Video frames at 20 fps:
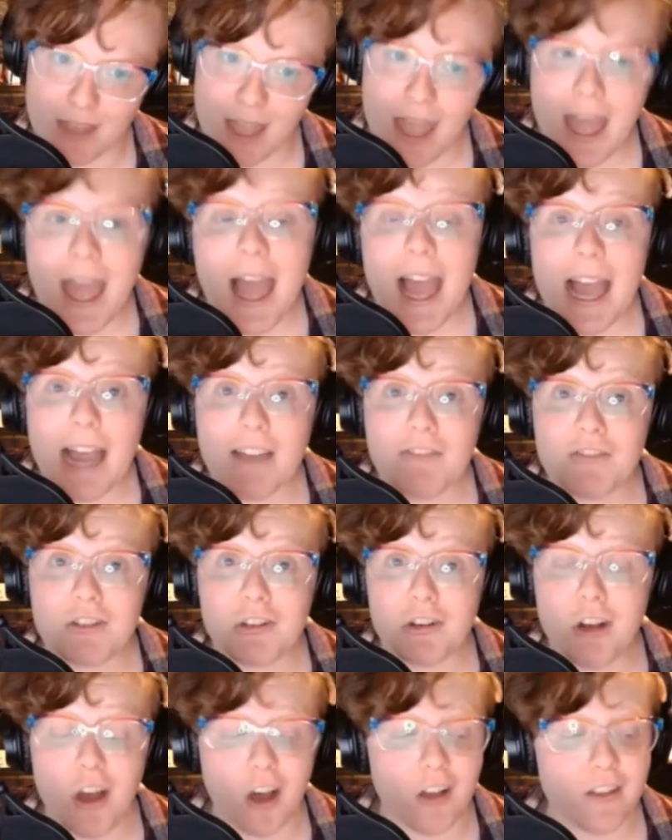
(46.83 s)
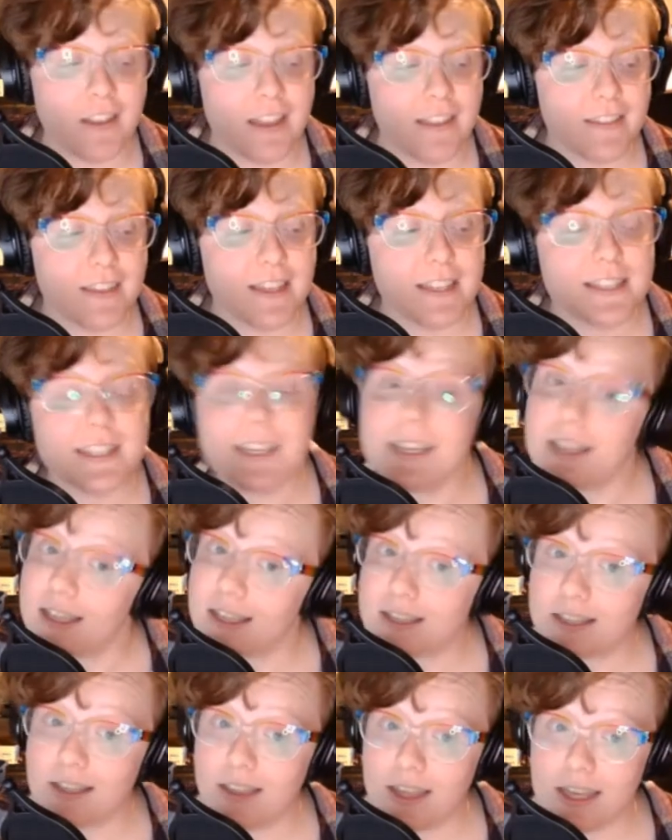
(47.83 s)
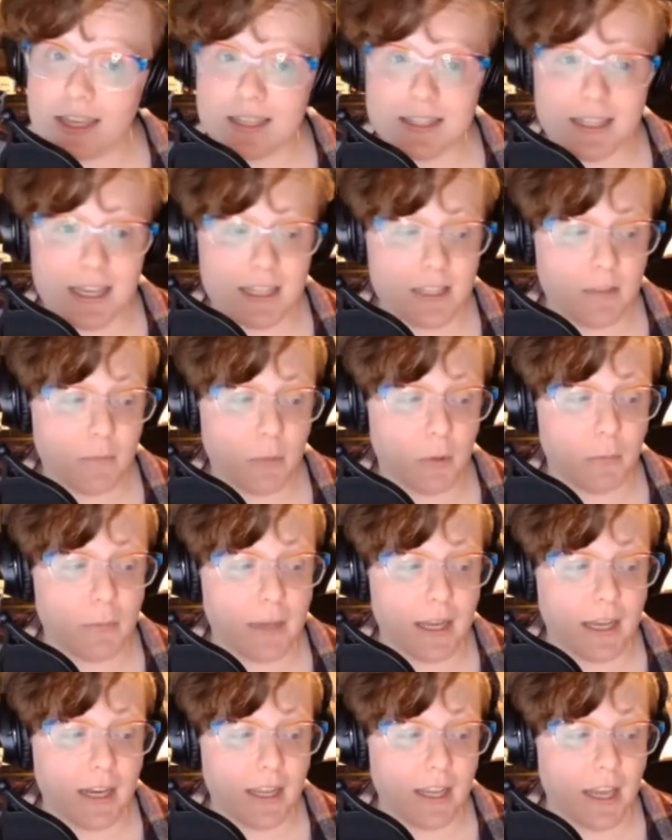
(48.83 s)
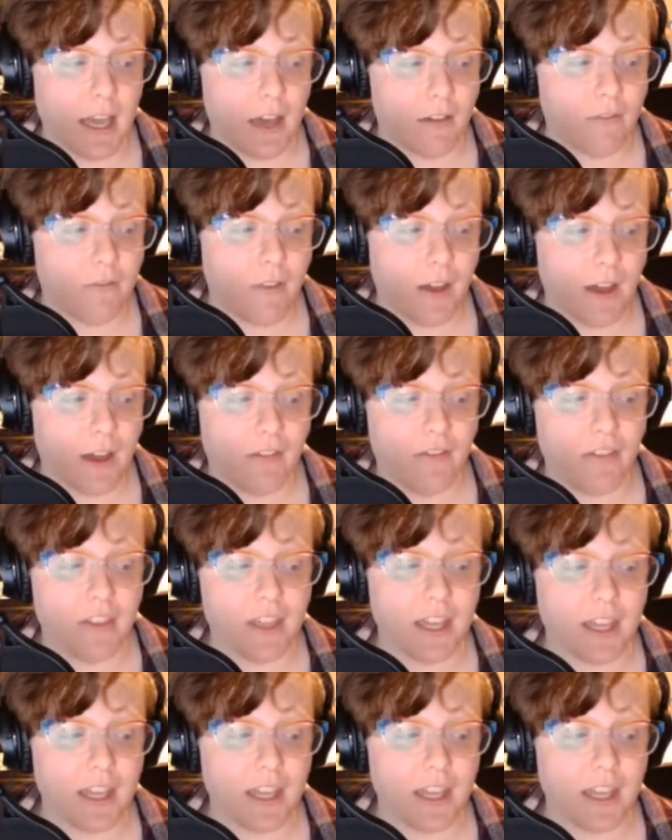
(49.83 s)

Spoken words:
After all, this easily accessible PDF of the